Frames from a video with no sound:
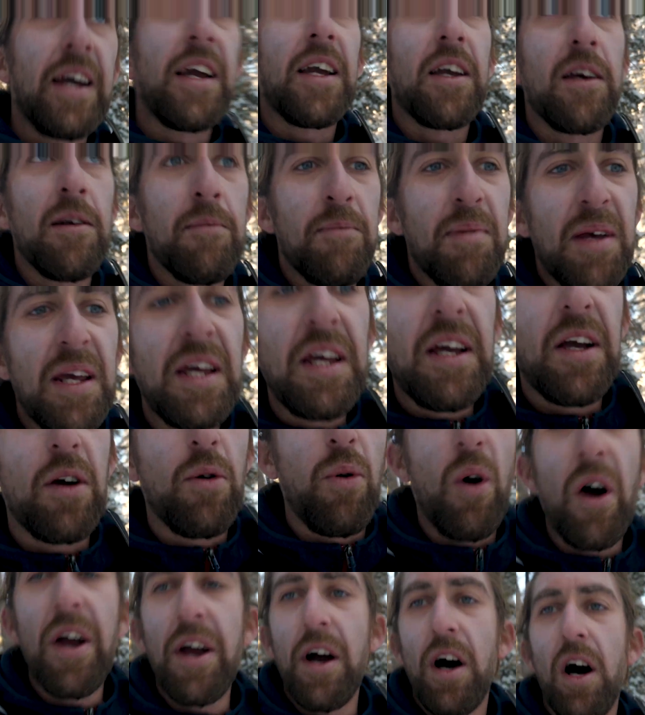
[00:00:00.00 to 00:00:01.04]
it can be
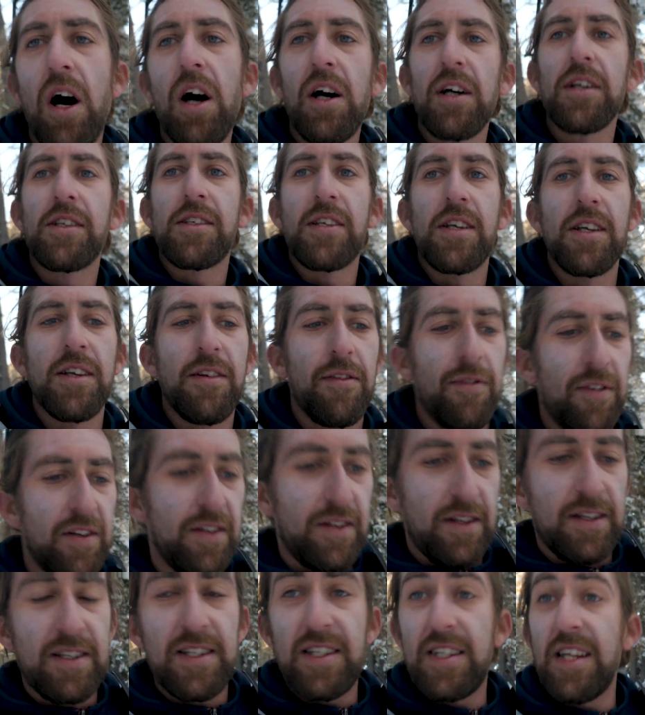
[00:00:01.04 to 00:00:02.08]
quite hard to
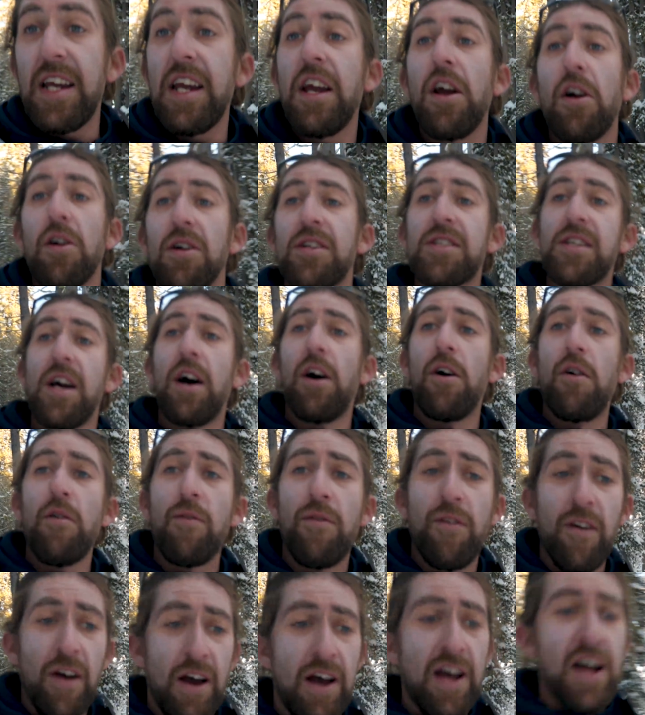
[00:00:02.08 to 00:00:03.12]
see
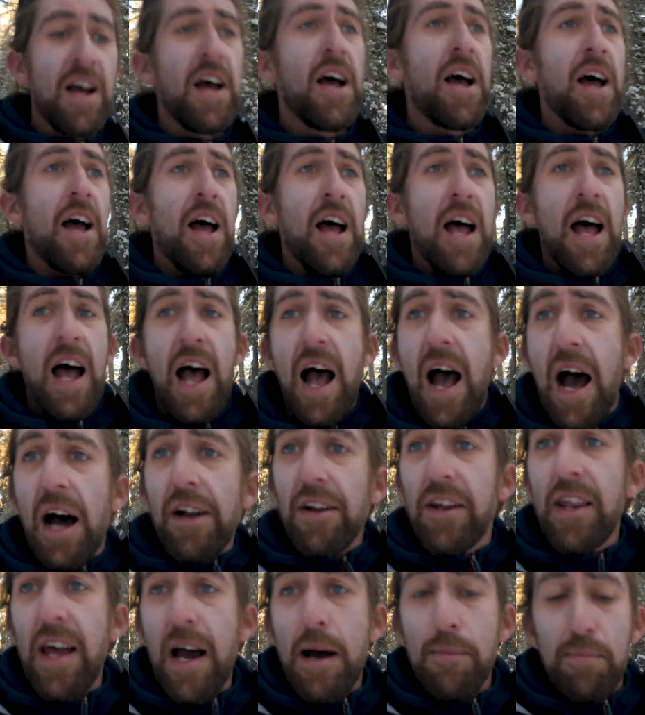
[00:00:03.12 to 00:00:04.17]
yourself
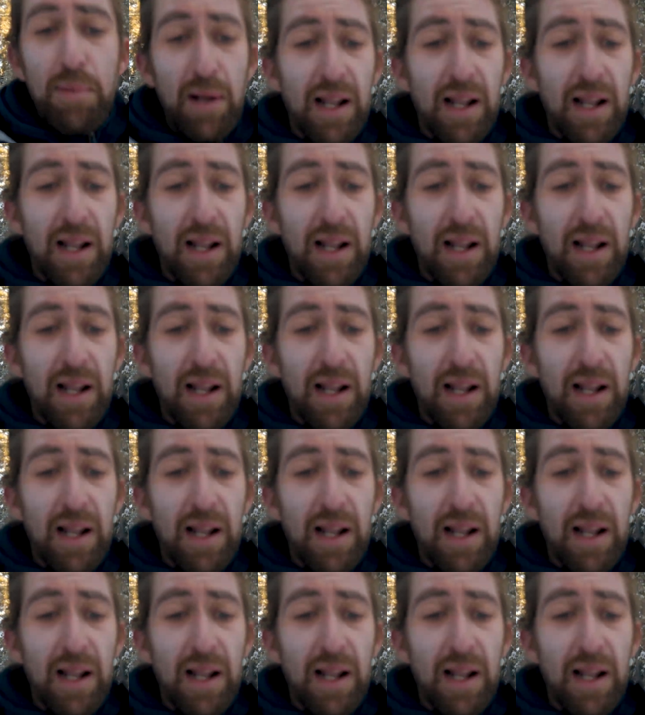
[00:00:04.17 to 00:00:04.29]
out of that